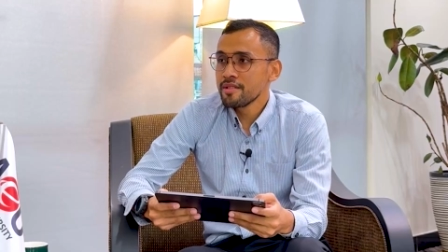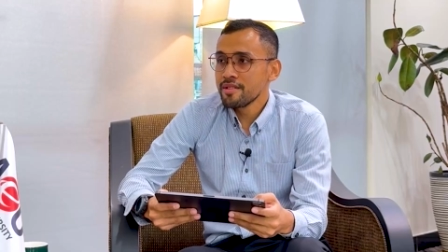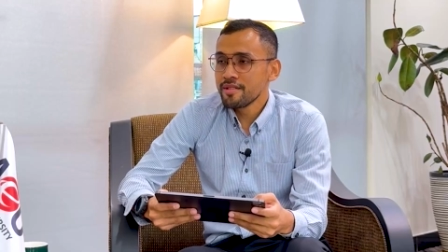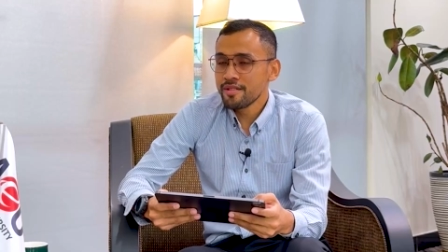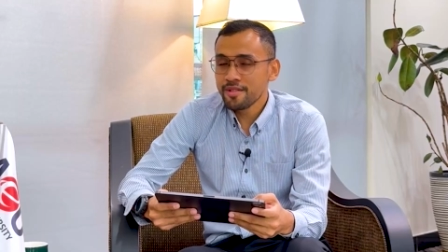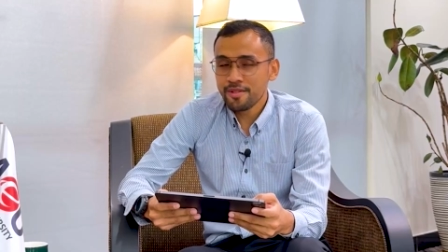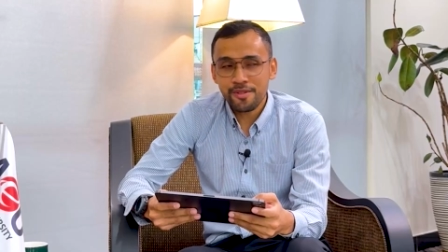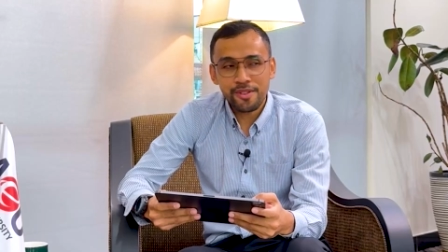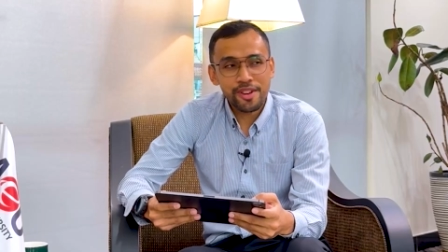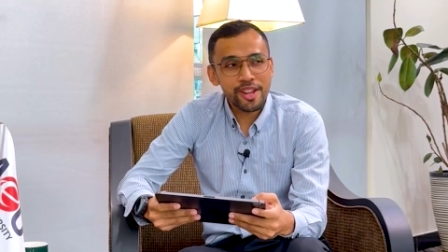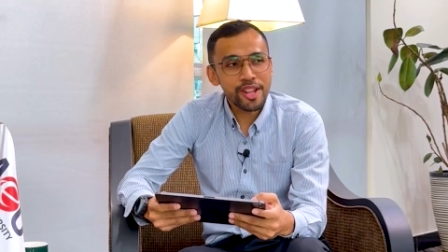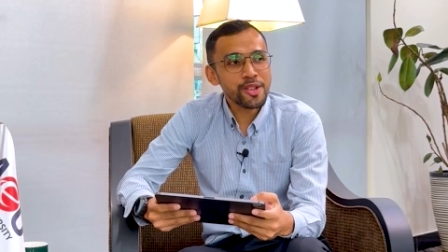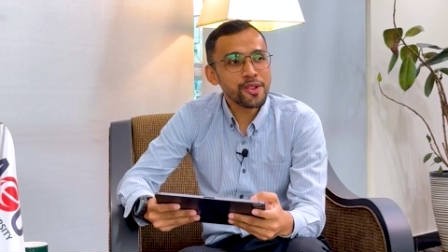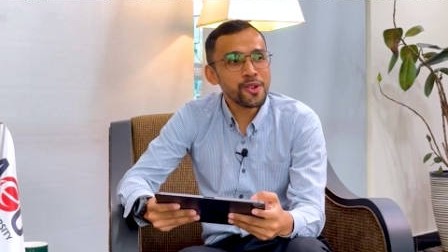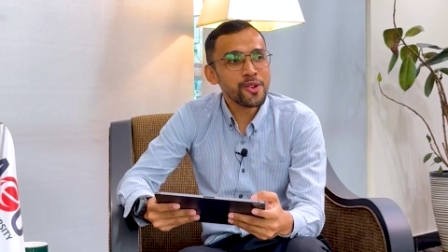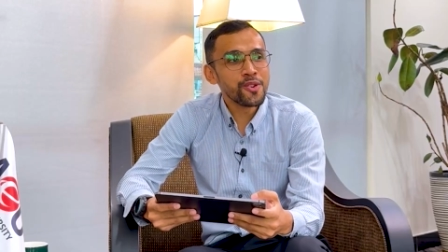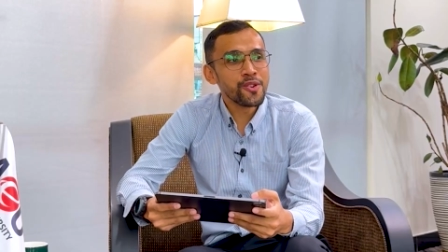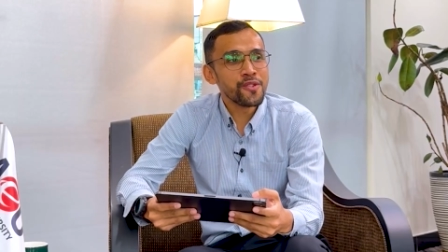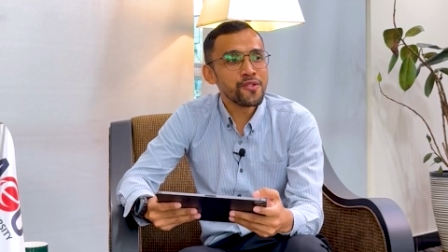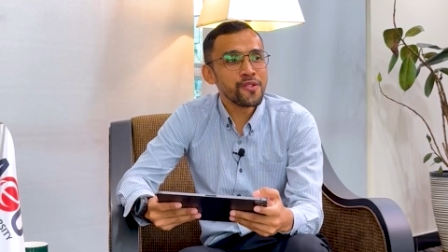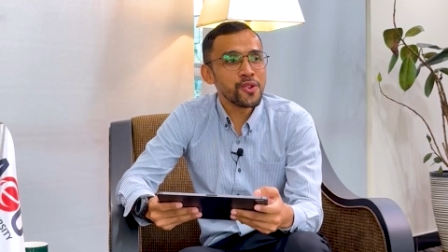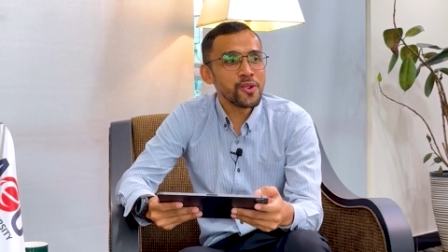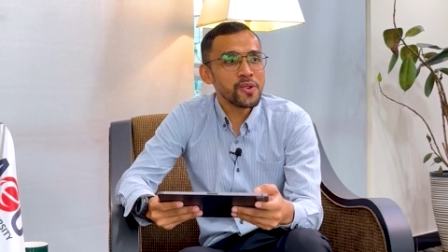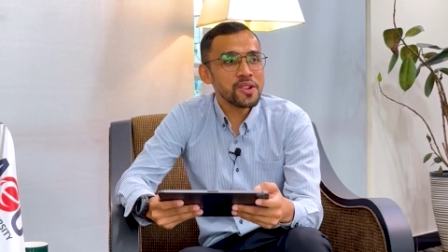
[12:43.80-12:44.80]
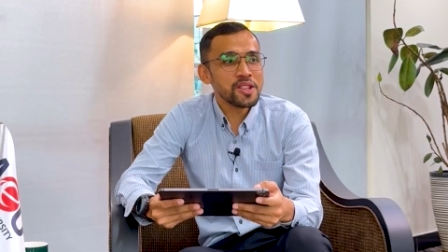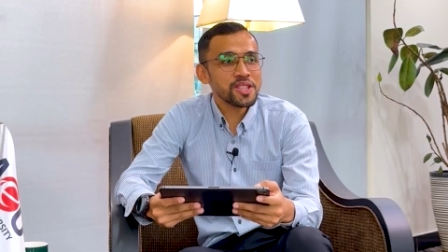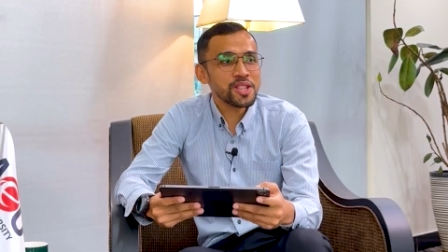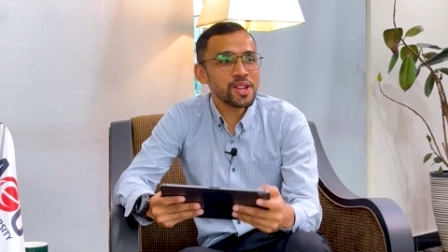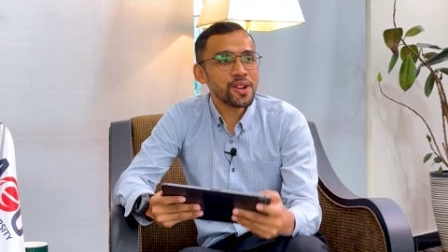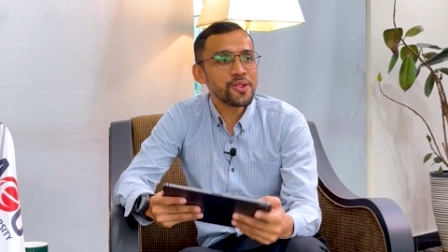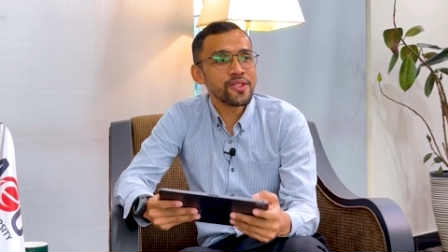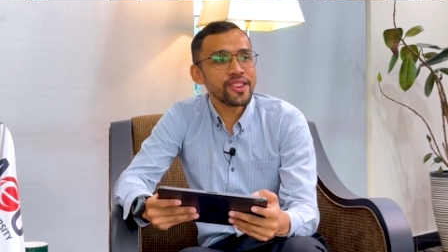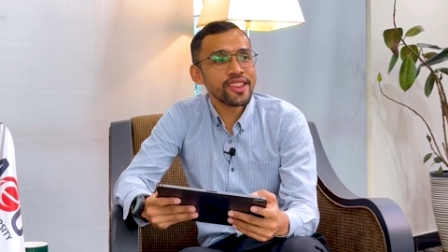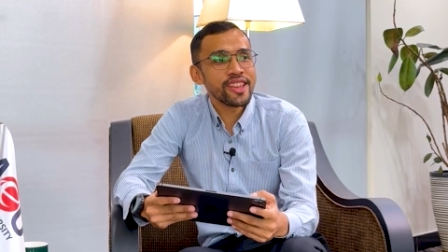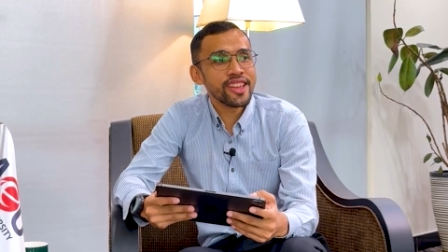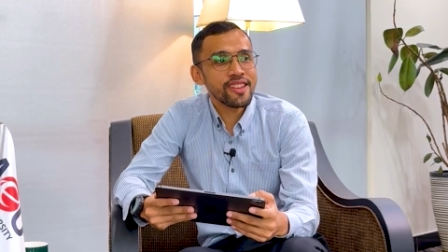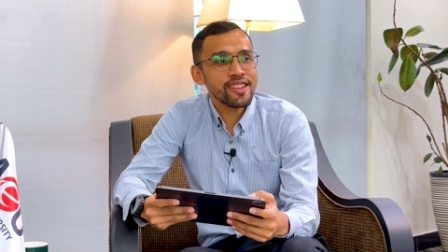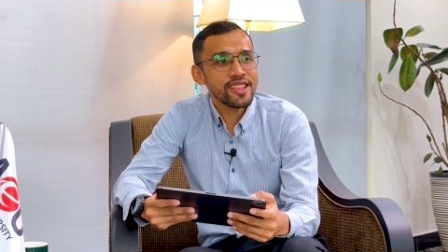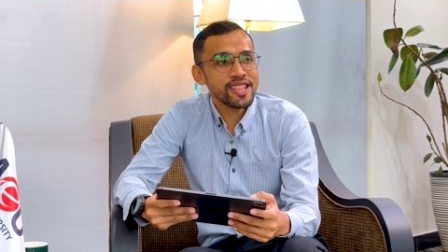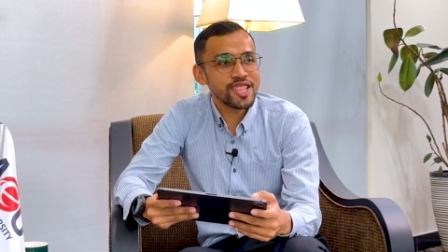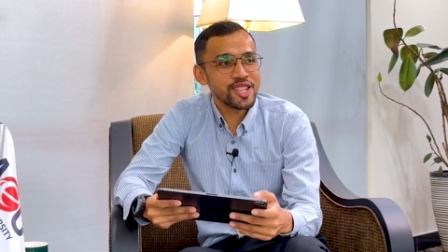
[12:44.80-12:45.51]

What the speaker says: So there you go, viewers out there.